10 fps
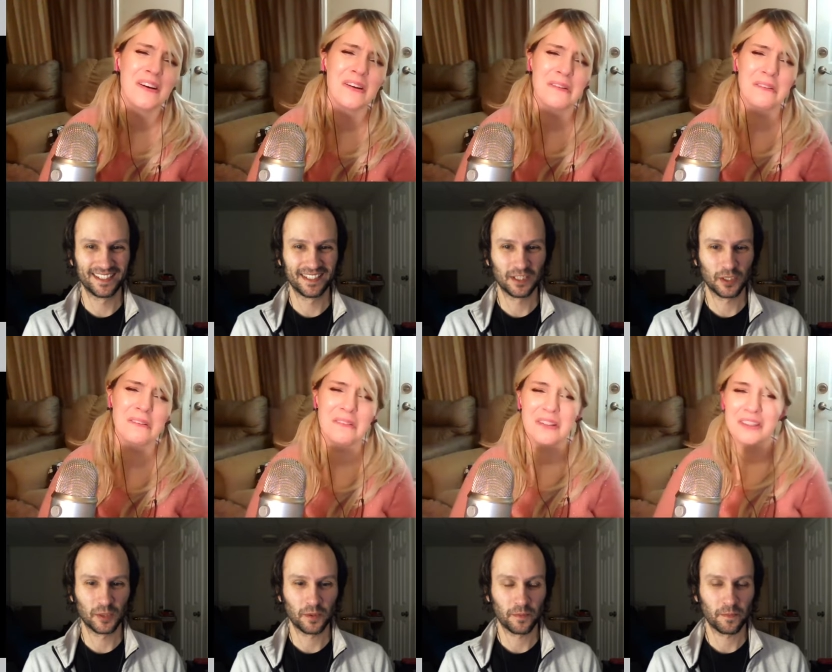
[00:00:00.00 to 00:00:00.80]

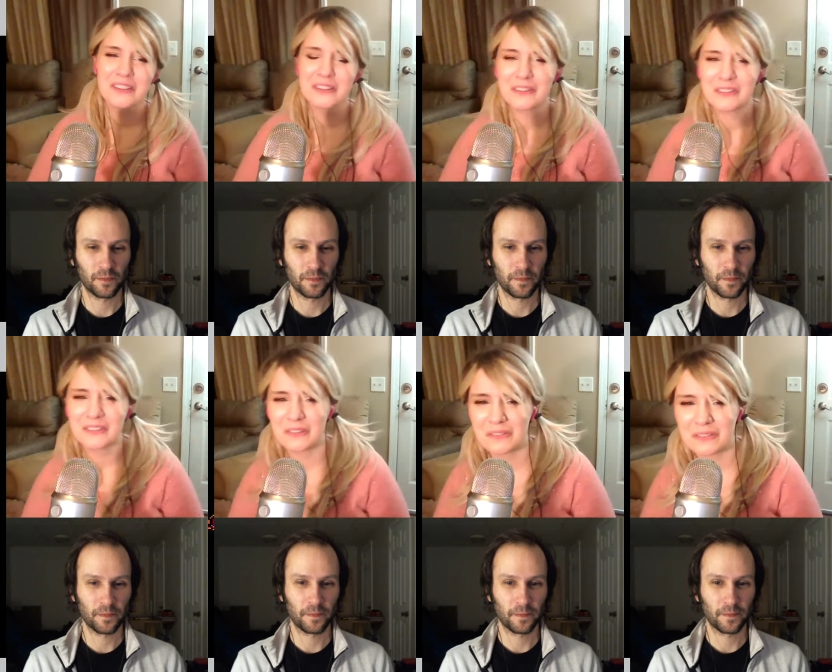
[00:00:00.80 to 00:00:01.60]
Speaker 1: oh, do you,
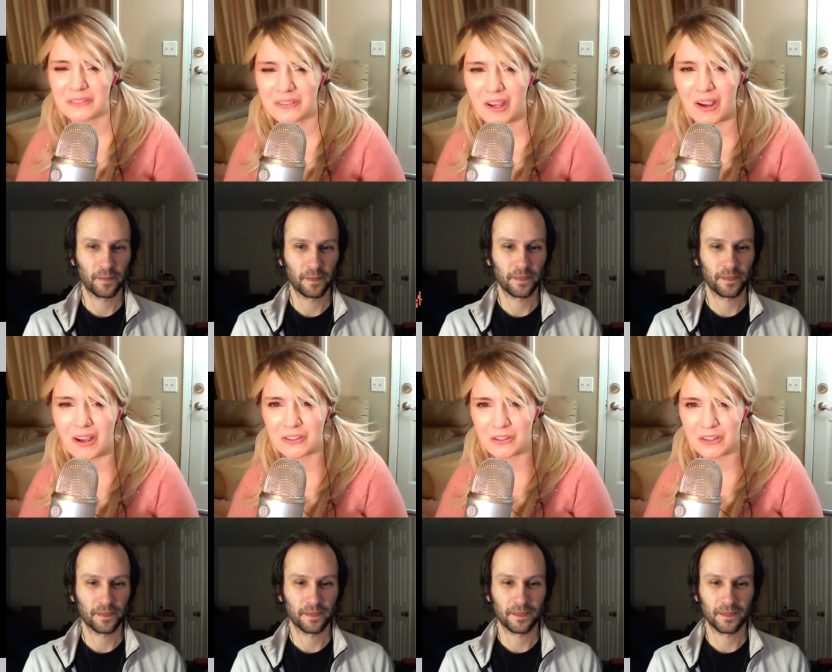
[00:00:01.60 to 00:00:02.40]
so.
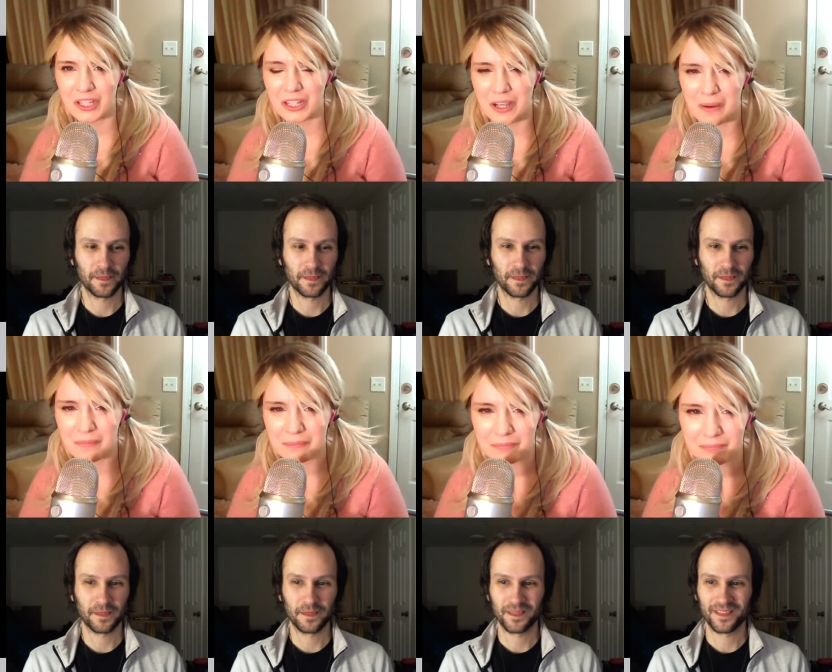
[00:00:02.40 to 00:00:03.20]
Do you think
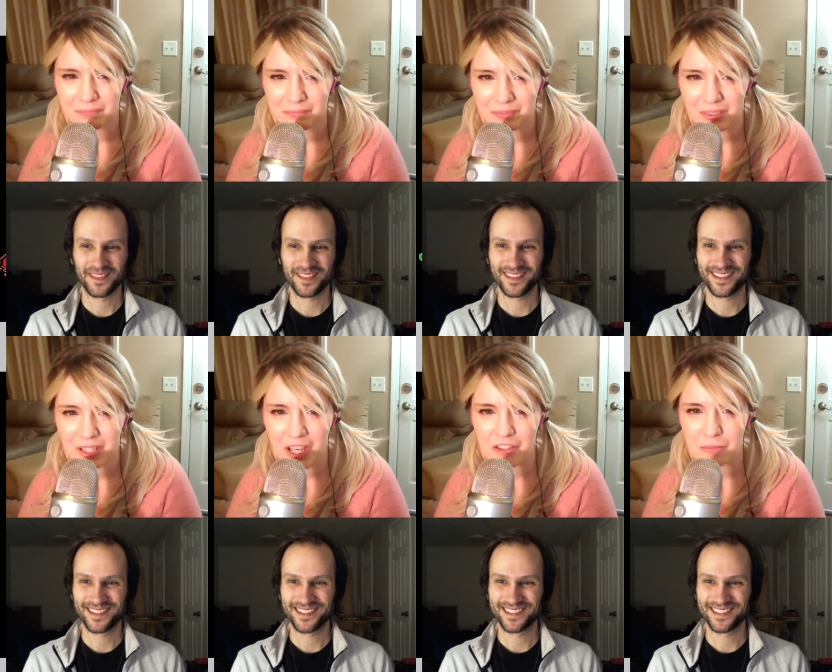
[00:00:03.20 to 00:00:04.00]
um,
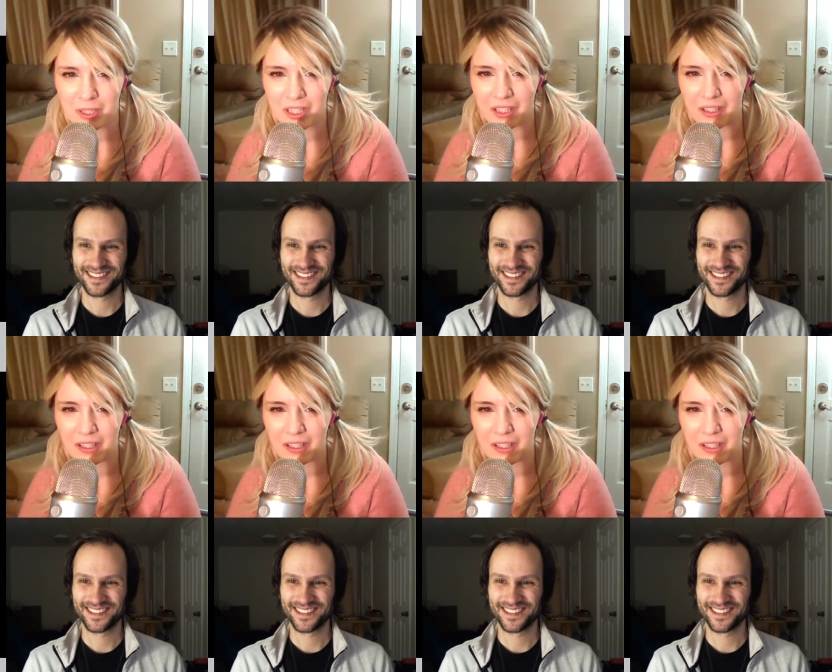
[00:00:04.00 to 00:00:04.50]
cosmic